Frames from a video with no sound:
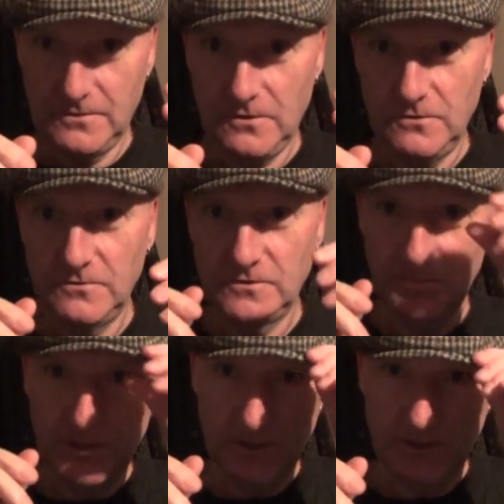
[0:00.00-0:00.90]
Cotton
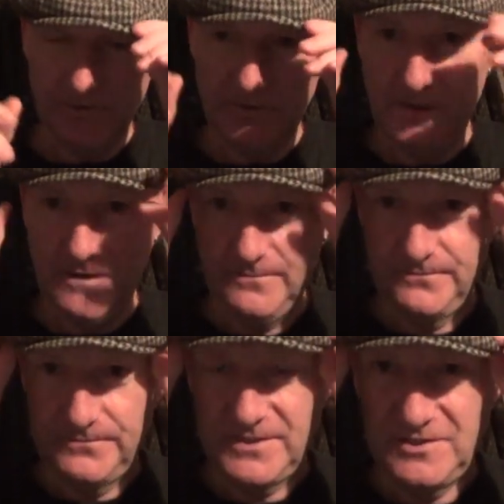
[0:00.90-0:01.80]
something hanging off there.
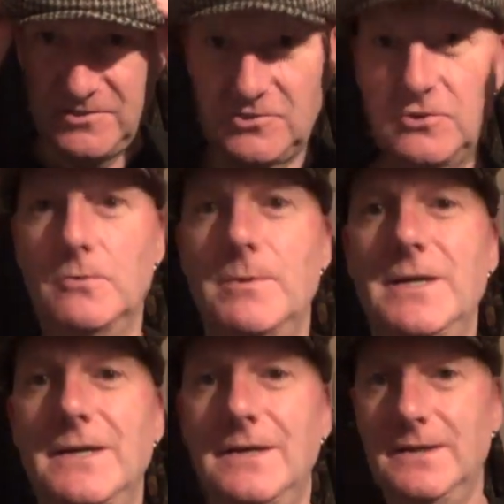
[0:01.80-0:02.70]
Just caught
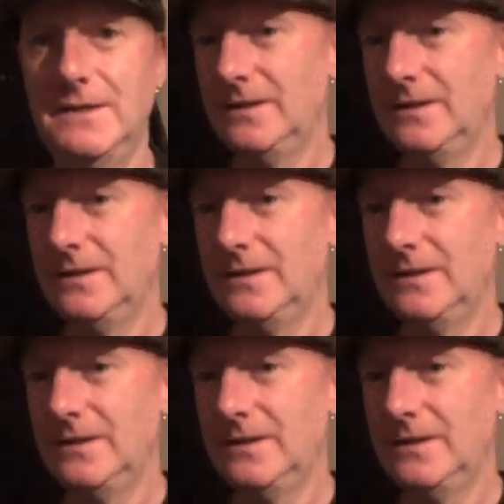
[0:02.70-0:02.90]
my eye.